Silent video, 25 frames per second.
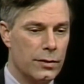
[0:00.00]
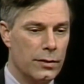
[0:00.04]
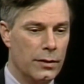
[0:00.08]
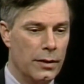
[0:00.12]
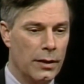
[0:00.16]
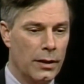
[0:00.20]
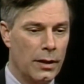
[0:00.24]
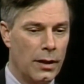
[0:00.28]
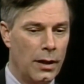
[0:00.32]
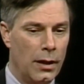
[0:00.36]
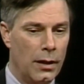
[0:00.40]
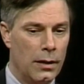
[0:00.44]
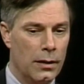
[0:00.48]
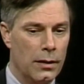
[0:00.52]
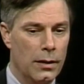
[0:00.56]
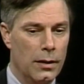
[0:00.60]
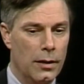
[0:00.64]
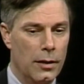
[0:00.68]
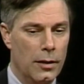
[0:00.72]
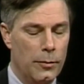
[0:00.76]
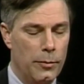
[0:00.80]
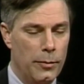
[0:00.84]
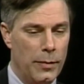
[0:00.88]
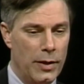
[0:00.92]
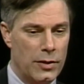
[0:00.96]
shooting
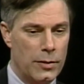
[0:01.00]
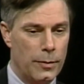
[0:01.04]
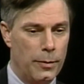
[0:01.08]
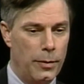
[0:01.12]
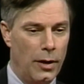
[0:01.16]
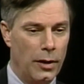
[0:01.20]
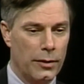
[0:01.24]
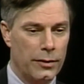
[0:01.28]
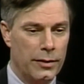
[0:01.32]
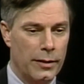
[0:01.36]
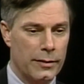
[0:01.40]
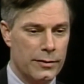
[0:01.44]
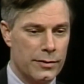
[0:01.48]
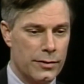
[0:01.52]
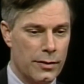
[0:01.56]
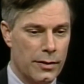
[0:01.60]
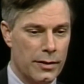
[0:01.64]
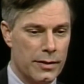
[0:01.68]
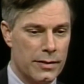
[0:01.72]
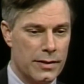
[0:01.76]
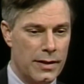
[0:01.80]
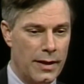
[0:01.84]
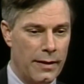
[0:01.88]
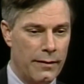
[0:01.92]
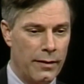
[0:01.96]
Metropolitan, I was
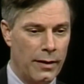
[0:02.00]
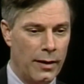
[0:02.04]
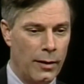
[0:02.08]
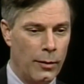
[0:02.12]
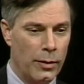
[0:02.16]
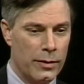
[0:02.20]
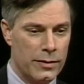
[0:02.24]
37.